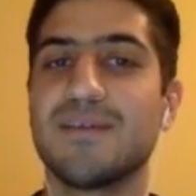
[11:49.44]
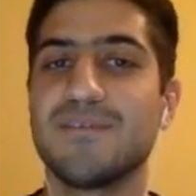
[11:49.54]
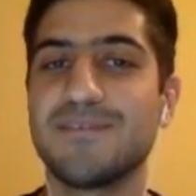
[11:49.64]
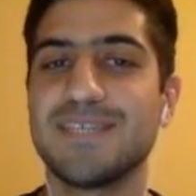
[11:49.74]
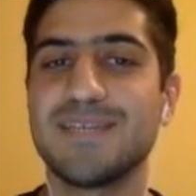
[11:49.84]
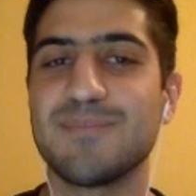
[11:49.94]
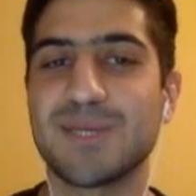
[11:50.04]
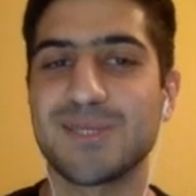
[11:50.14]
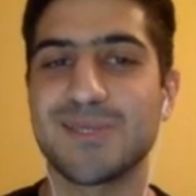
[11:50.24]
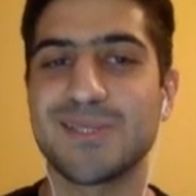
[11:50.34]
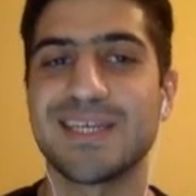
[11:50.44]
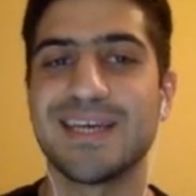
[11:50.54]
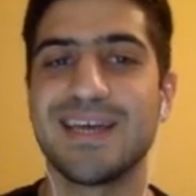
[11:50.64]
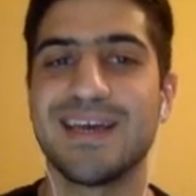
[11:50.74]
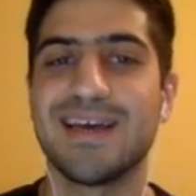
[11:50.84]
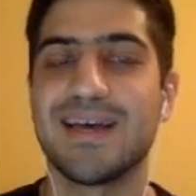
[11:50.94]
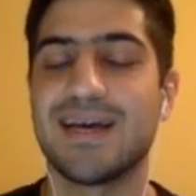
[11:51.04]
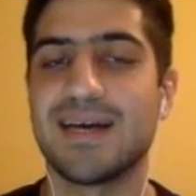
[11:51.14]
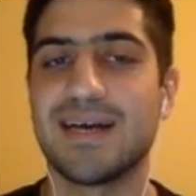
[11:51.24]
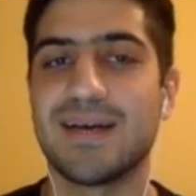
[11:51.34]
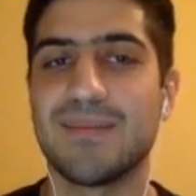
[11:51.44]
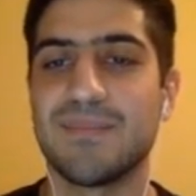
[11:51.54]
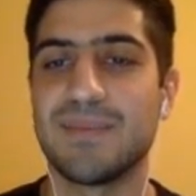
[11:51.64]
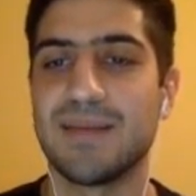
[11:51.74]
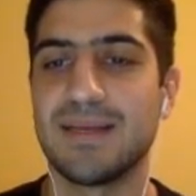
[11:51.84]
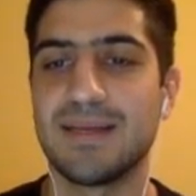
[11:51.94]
15 puzzles. That